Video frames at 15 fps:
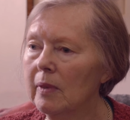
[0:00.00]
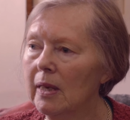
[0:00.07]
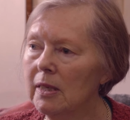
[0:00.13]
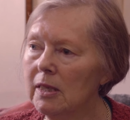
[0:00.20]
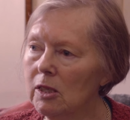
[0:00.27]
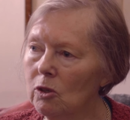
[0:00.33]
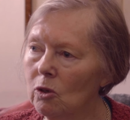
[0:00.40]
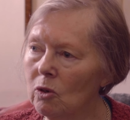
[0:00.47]
I
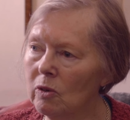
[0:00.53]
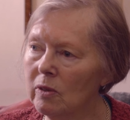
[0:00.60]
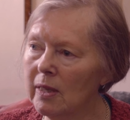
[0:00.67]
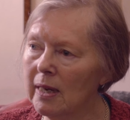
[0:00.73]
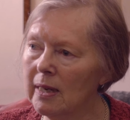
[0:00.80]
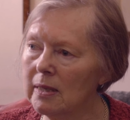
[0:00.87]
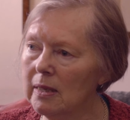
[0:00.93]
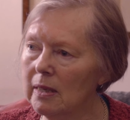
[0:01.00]
saw
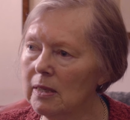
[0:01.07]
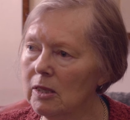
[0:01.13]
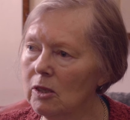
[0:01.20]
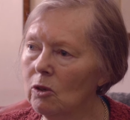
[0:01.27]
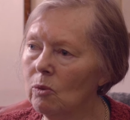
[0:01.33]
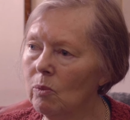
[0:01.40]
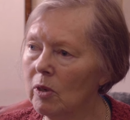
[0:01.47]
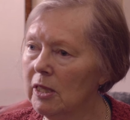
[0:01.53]
that. I
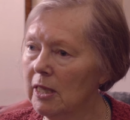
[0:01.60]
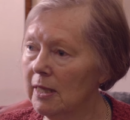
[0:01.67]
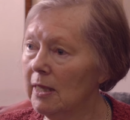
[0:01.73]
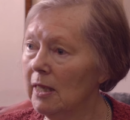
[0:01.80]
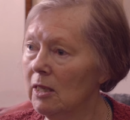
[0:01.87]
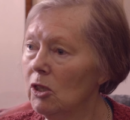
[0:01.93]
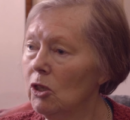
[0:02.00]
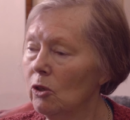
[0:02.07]
saw what it did